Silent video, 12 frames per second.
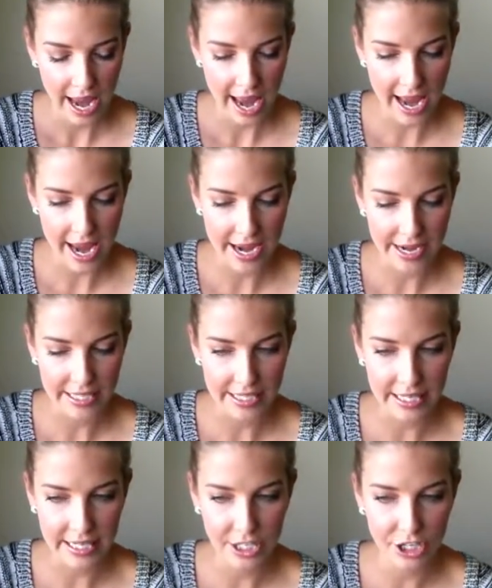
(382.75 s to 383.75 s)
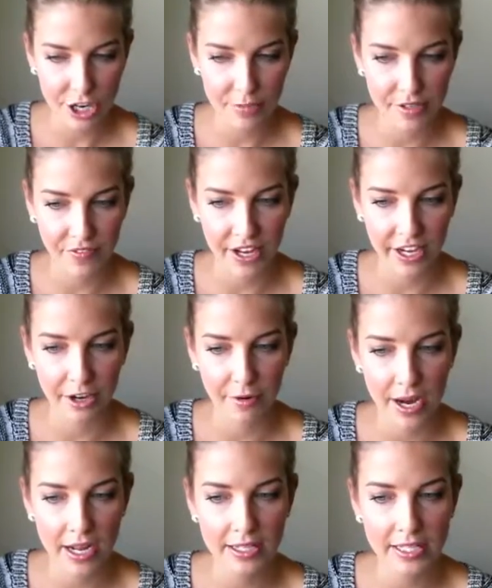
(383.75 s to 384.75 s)
And in terms of getting
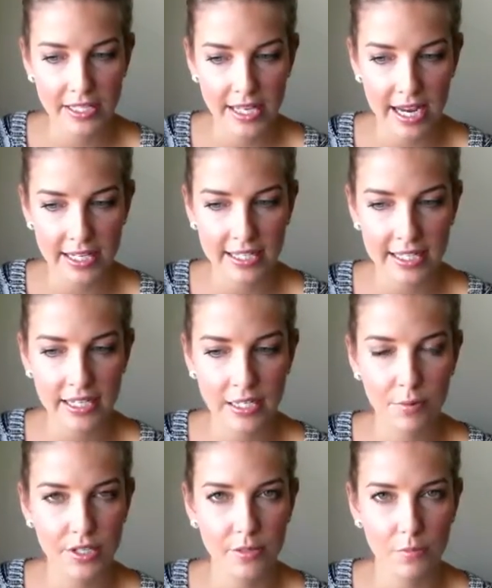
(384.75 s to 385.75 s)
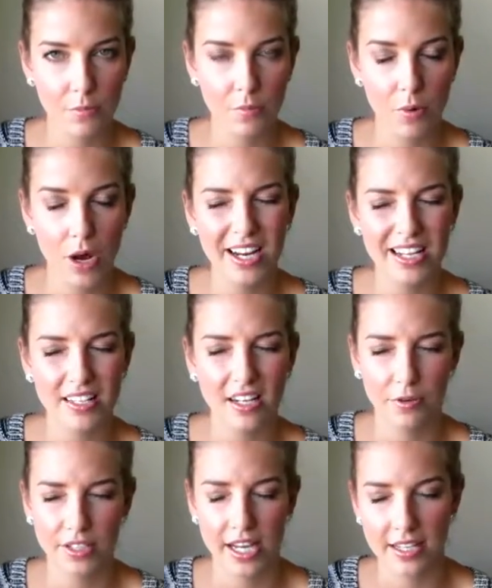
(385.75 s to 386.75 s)
around, taxis was why I
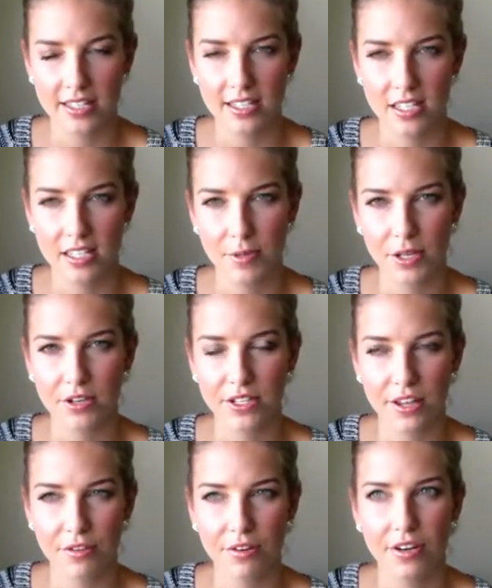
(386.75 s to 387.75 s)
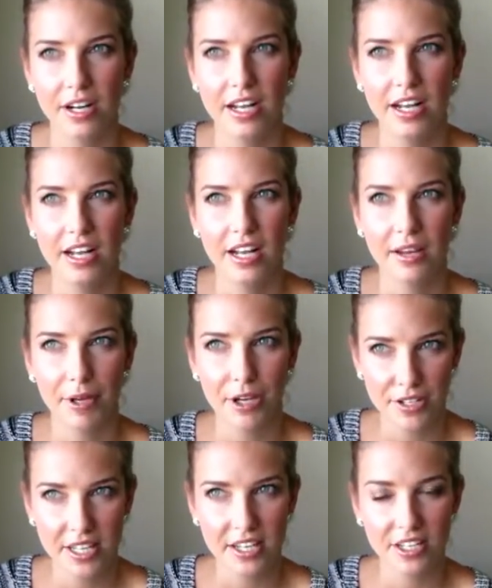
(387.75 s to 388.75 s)
stuck with taxis, is because I thought,
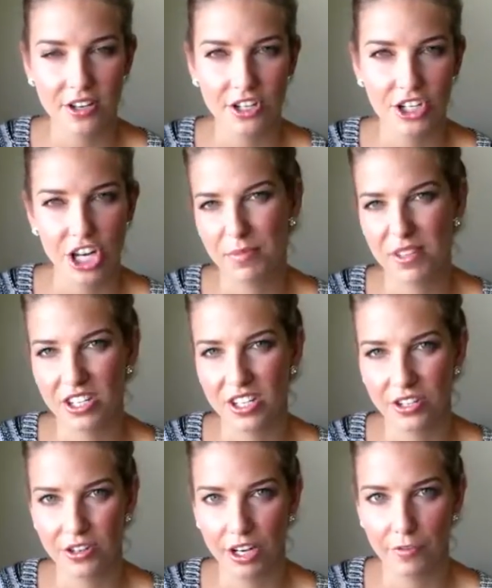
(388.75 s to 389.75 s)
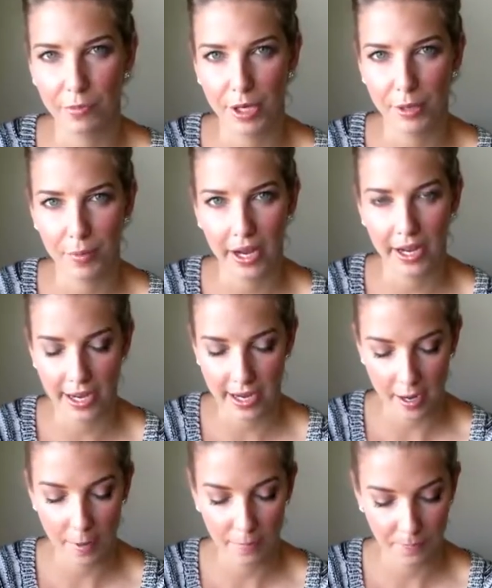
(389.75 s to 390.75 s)
because they're so cheap, there's just no need for me to buy a
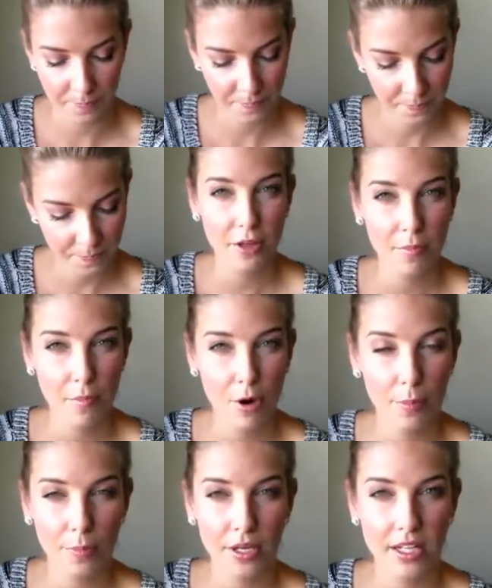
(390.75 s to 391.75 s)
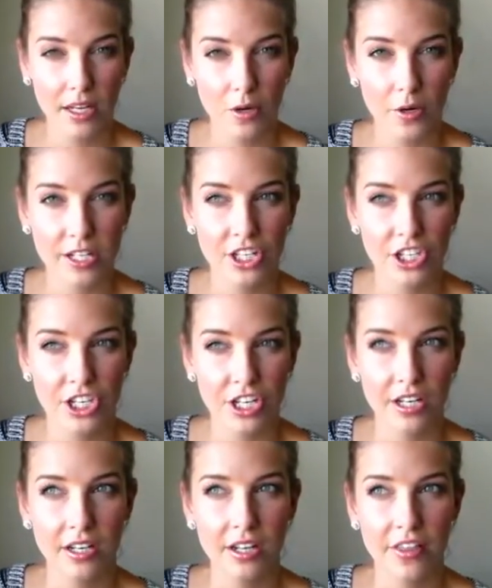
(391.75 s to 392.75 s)
car. Another popular
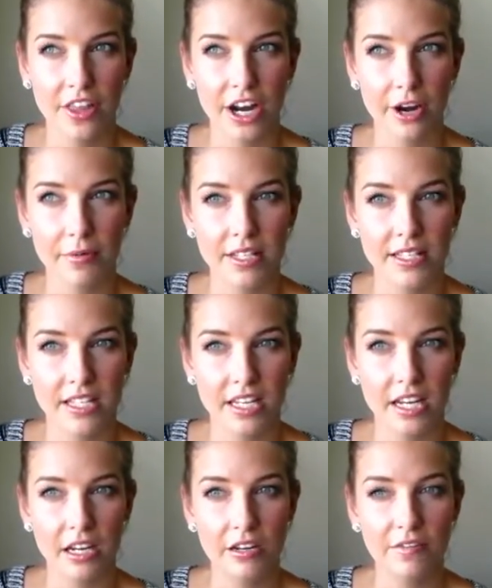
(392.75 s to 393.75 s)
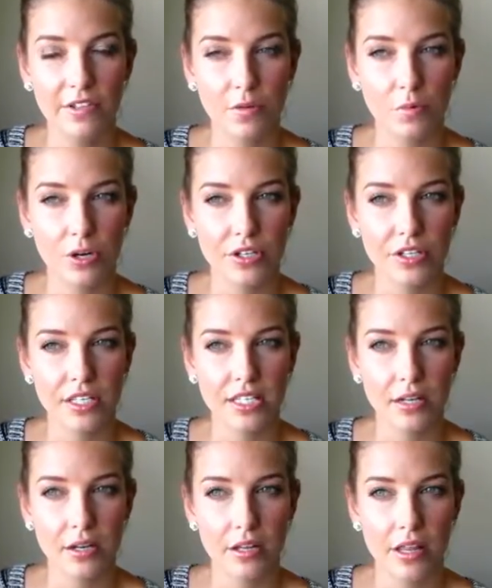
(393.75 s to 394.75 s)
question that I received
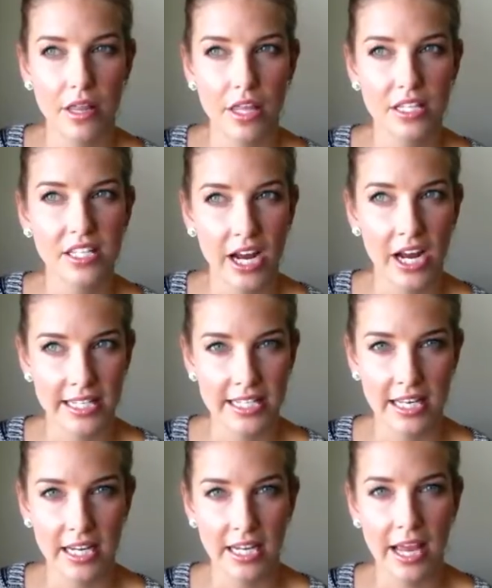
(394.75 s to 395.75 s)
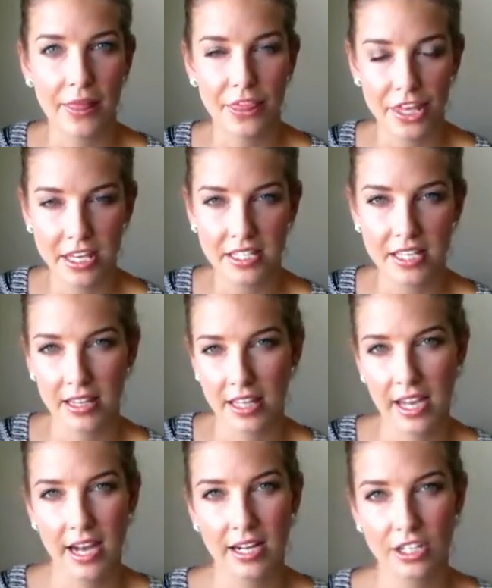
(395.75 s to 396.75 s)
was sightseeing and things that
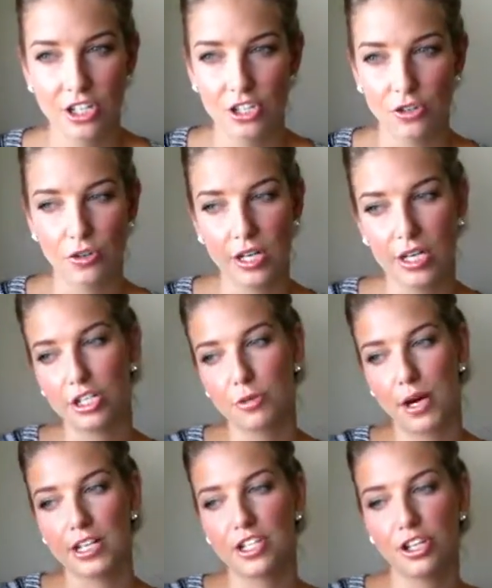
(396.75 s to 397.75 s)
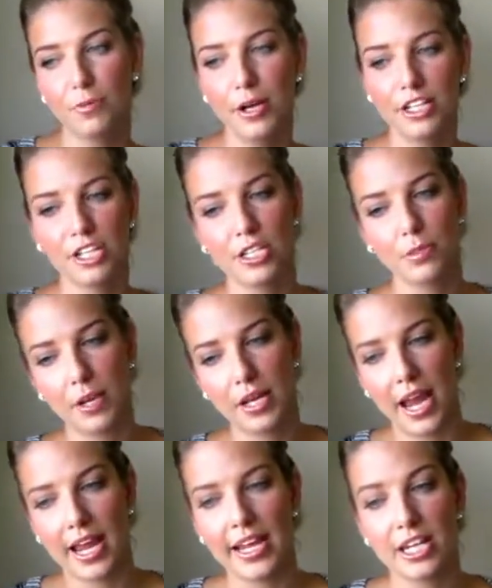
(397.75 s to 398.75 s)
there are to do in Dubai. So you might just
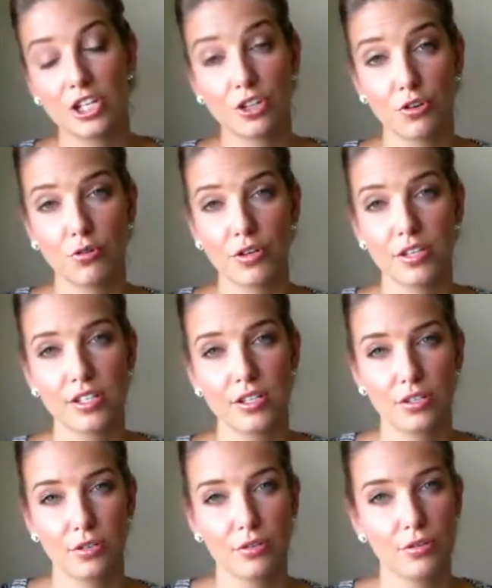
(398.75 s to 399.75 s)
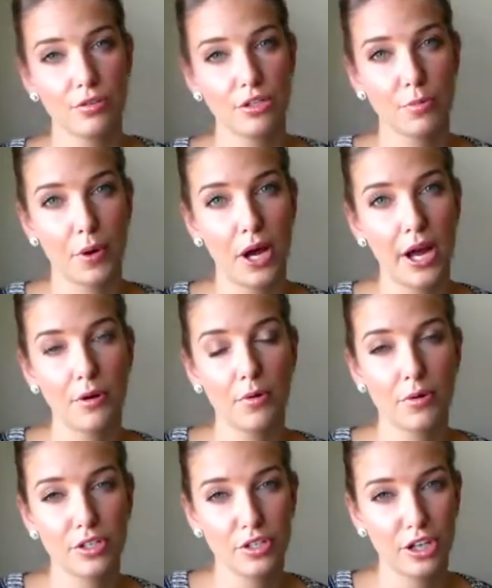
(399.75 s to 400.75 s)
be a tourist to Dubai
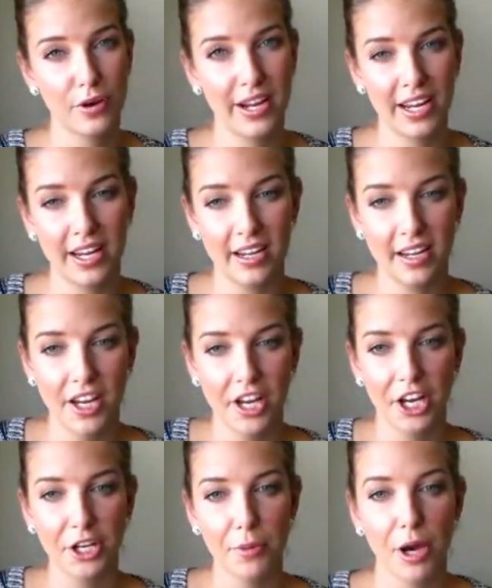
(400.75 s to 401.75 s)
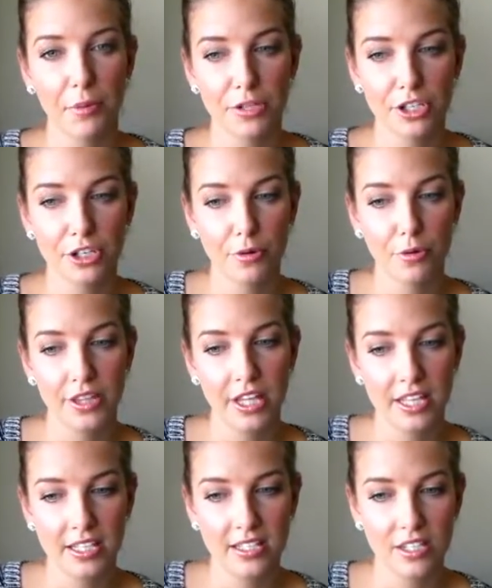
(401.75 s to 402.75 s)
or to the UAE, and you might want to know what
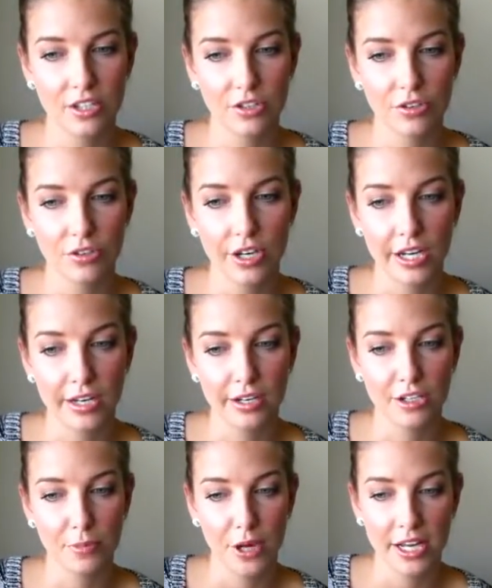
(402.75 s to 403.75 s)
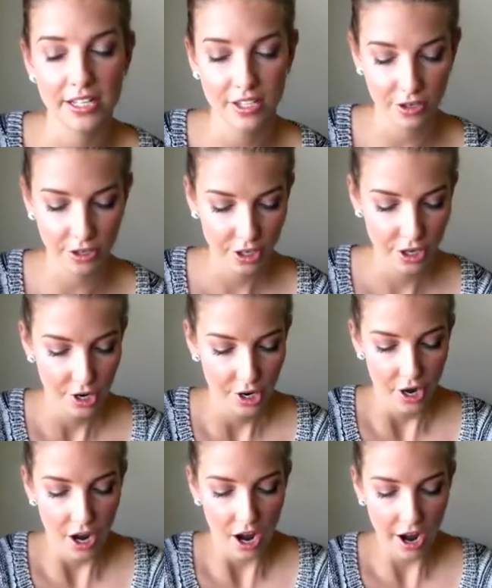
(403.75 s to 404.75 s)
there is to do in Dubai. So
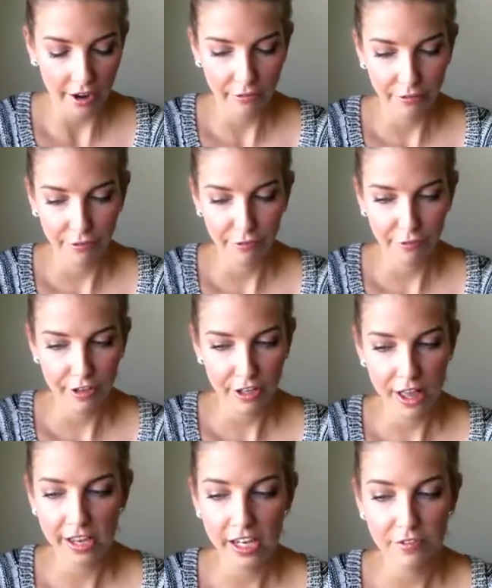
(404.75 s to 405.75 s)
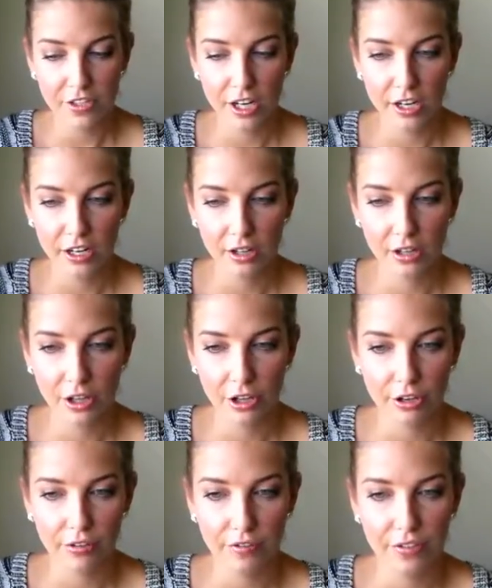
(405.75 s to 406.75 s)
I feel like I've done a
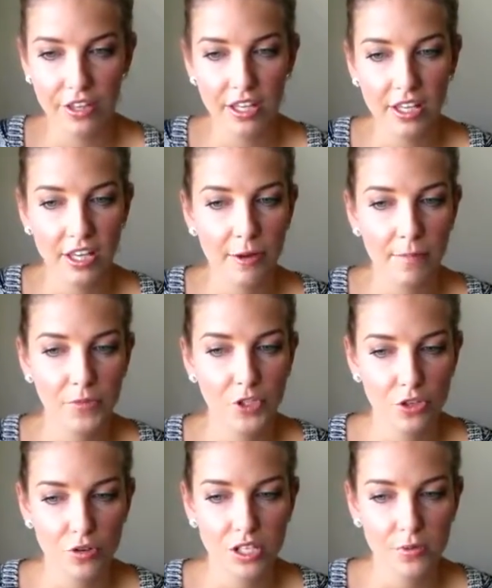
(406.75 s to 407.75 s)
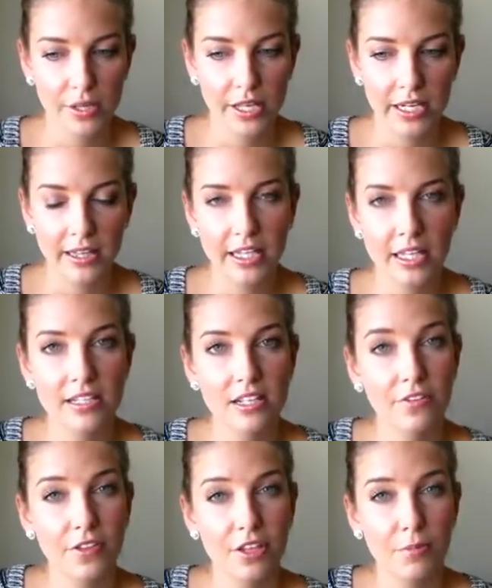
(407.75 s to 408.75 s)
lot of the tourist related things, a
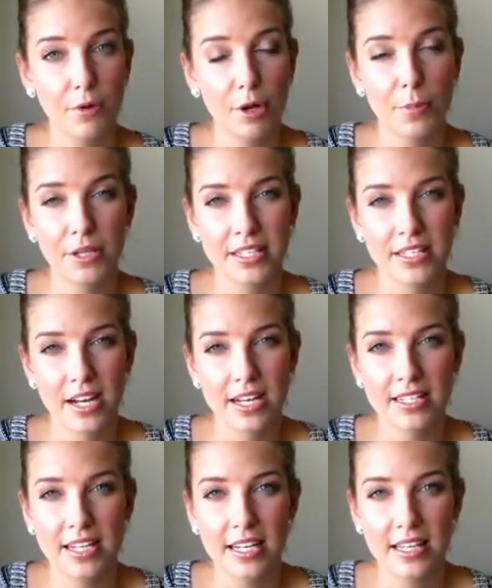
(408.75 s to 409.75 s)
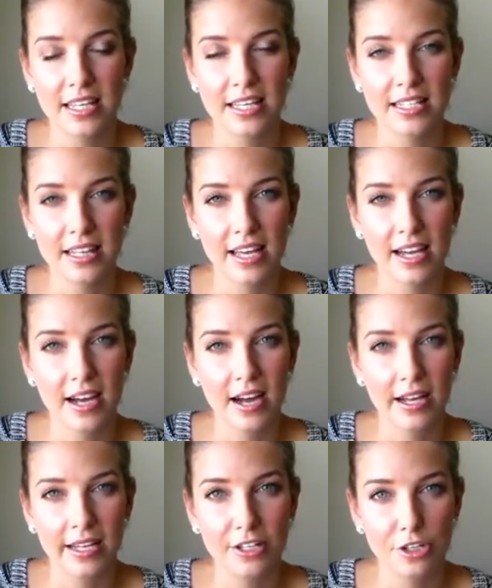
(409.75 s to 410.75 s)
lot of the popular sightseeing things that there
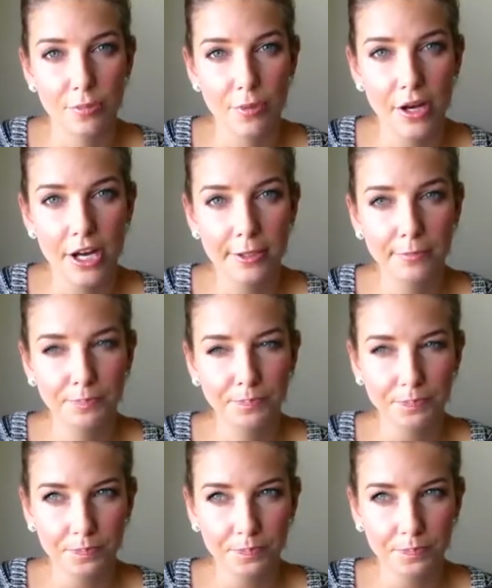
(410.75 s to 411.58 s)
are in Dubai.